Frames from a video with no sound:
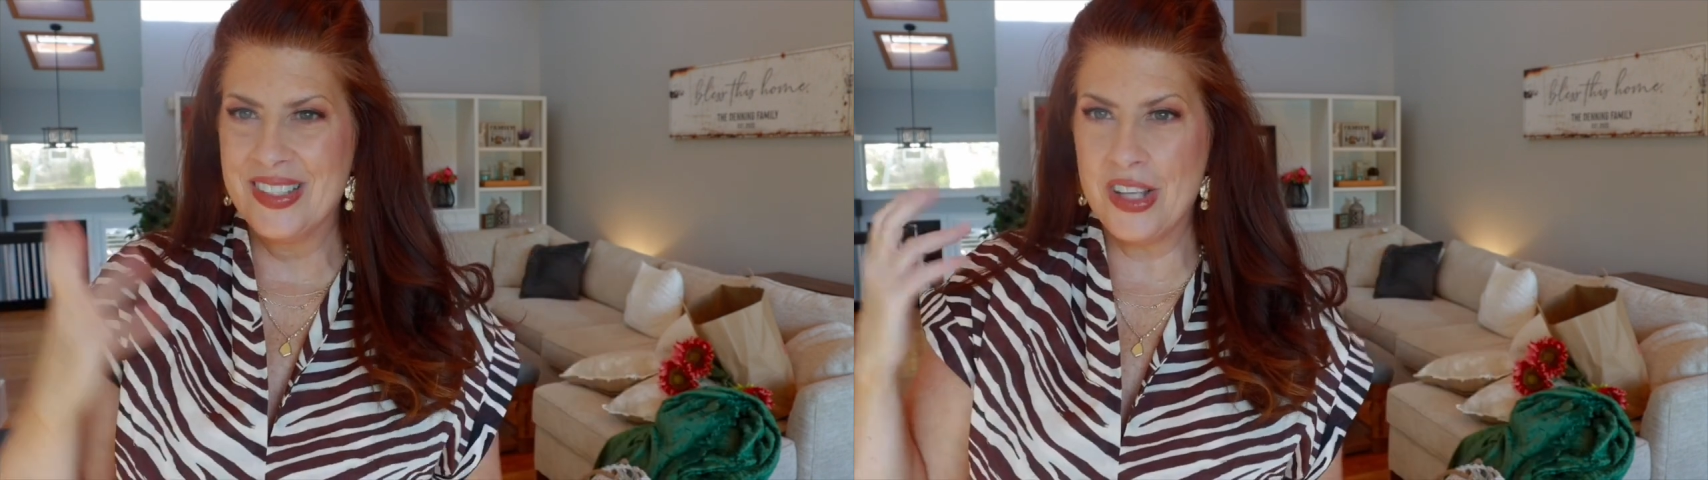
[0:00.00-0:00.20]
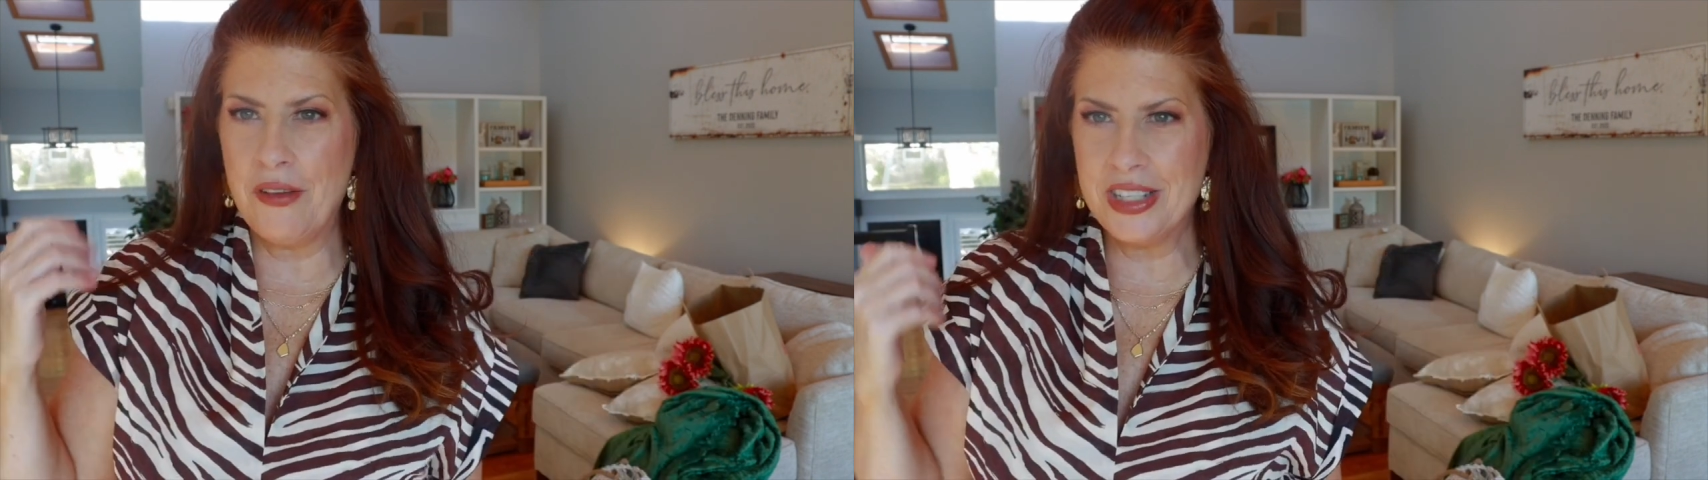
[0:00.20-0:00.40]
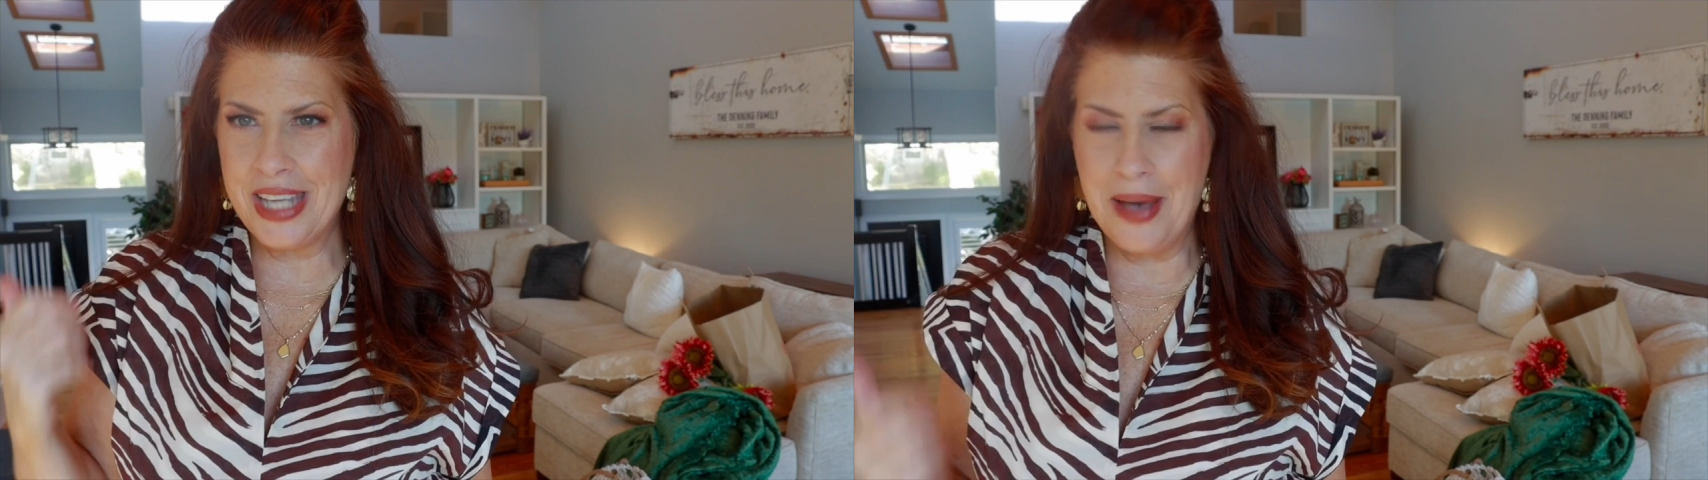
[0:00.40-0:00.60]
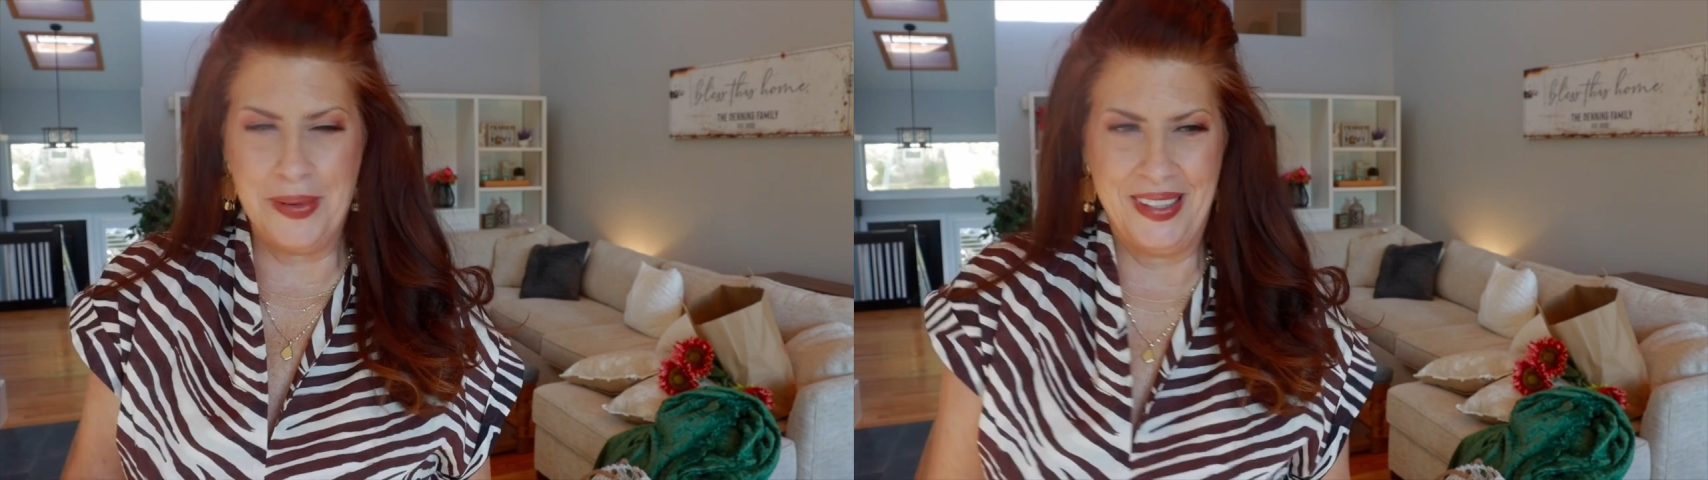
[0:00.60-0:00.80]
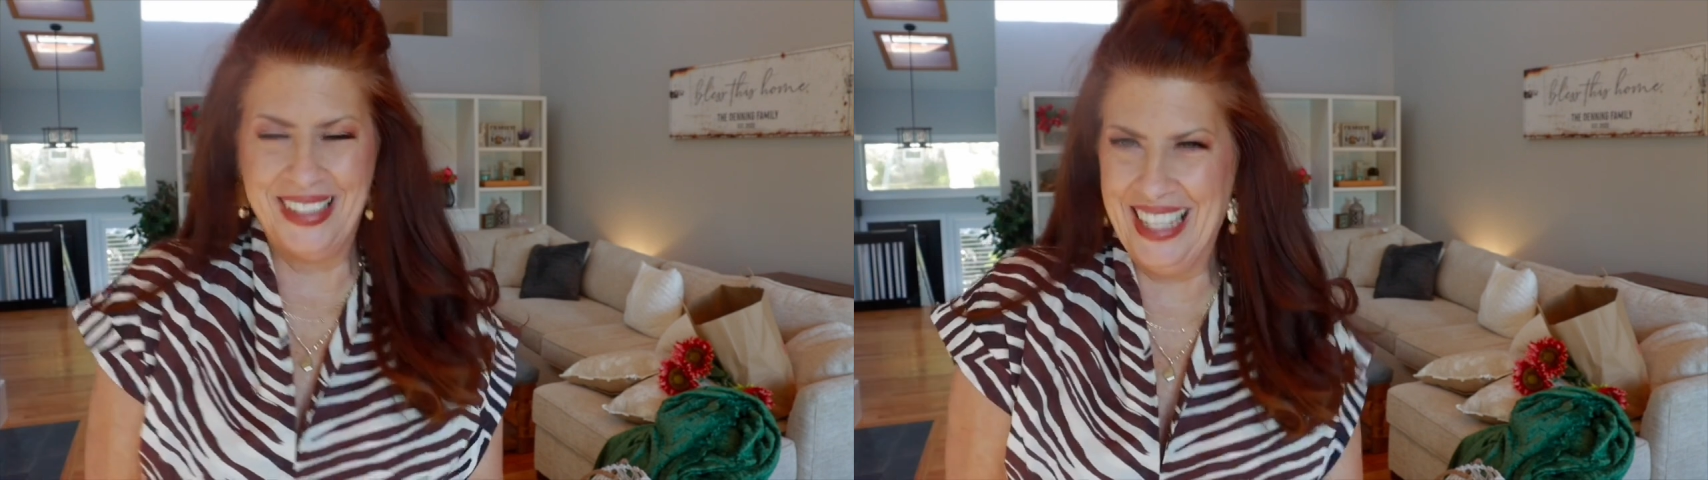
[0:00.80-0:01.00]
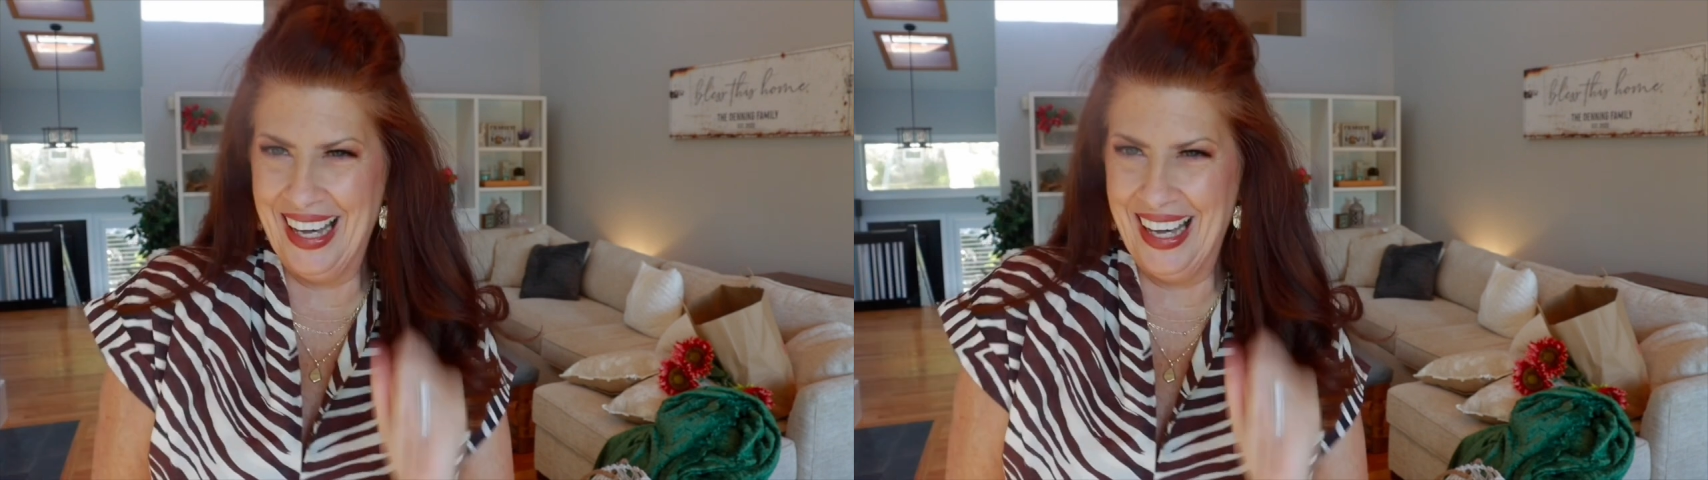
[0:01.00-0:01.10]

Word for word: Sofa table,